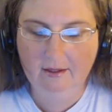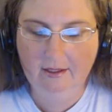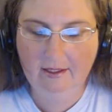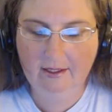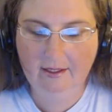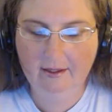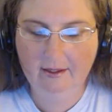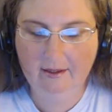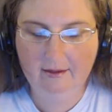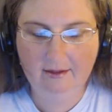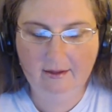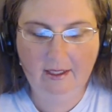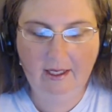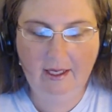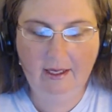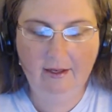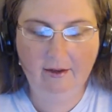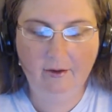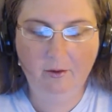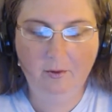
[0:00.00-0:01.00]
And
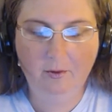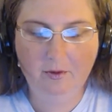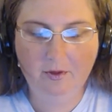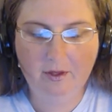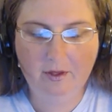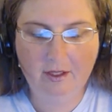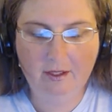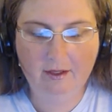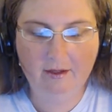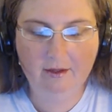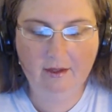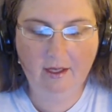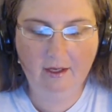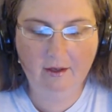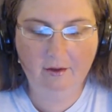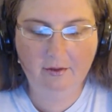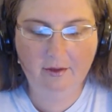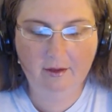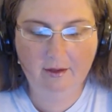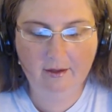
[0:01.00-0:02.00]
I don't think
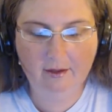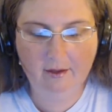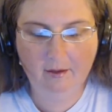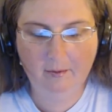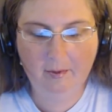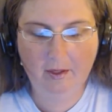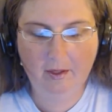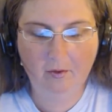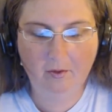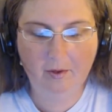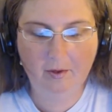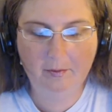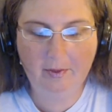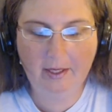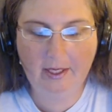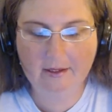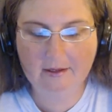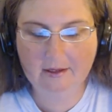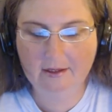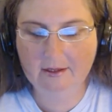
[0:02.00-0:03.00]
that you're thinking about going
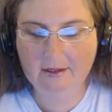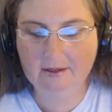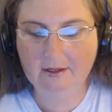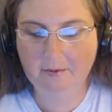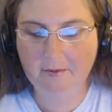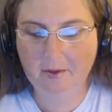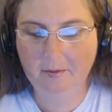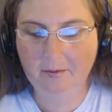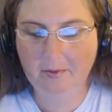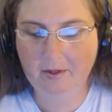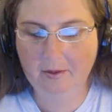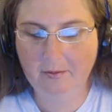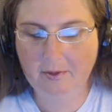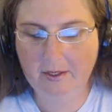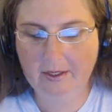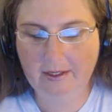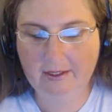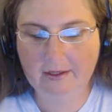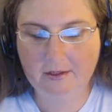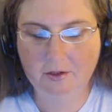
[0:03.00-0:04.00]
back to this commitment
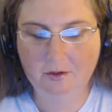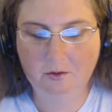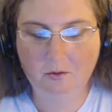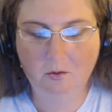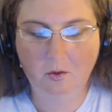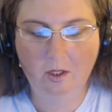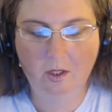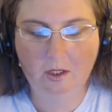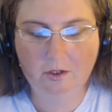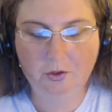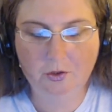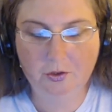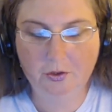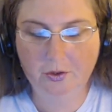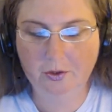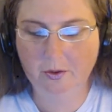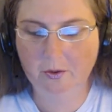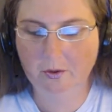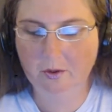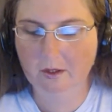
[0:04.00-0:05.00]
because you want
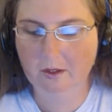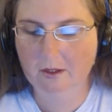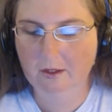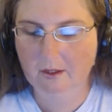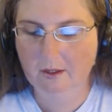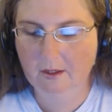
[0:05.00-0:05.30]
to.